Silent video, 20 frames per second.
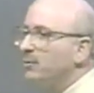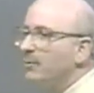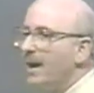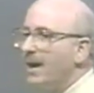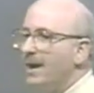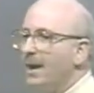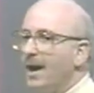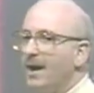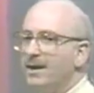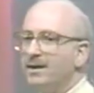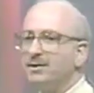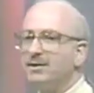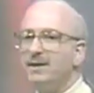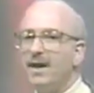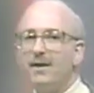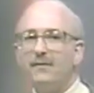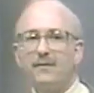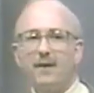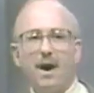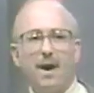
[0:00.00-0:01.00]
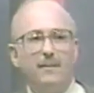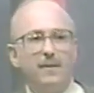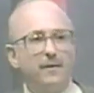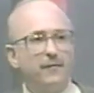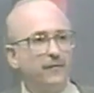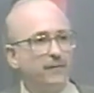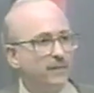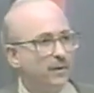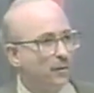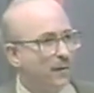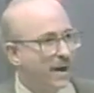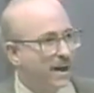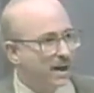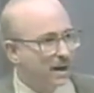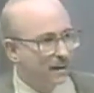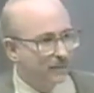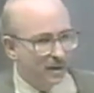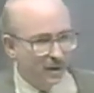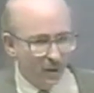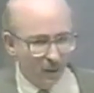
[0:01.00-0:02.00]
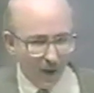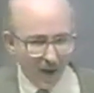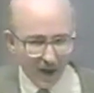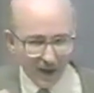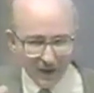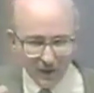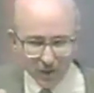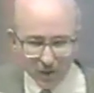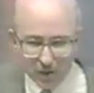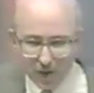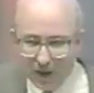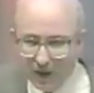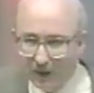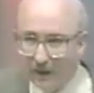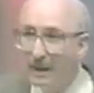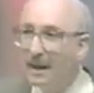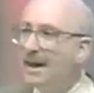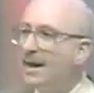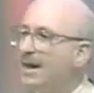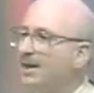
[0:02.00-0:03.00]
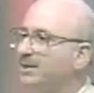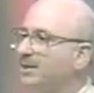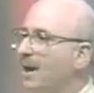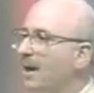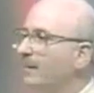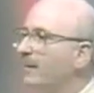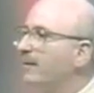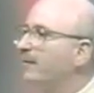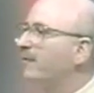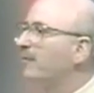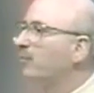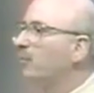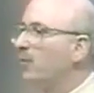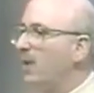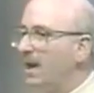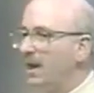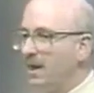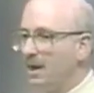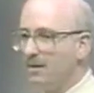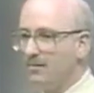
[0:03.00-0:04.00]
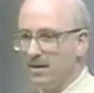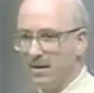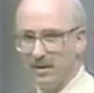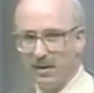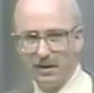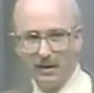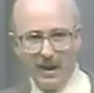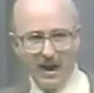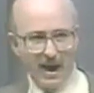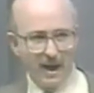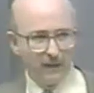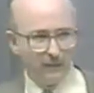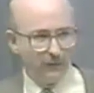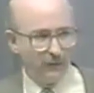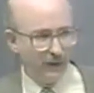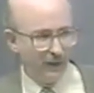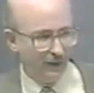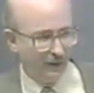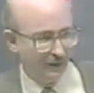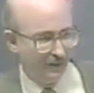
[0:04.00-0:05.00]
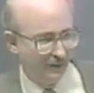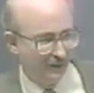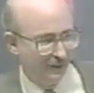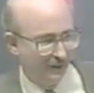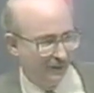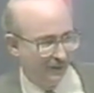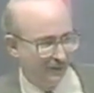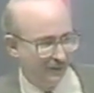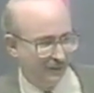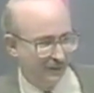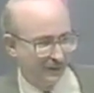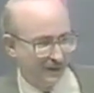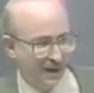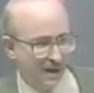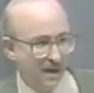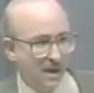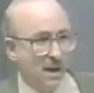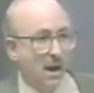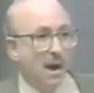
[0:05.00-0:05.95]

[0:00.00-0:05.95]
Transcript: radon. Instead of coming from uranium in the rock and soil, it's coming from radium in the landfill. Okay?